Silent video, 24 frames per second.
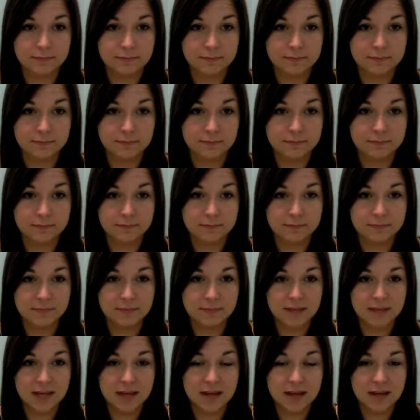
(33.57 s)

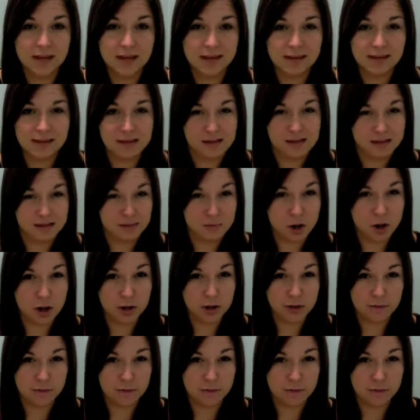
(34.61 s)
This is a smaller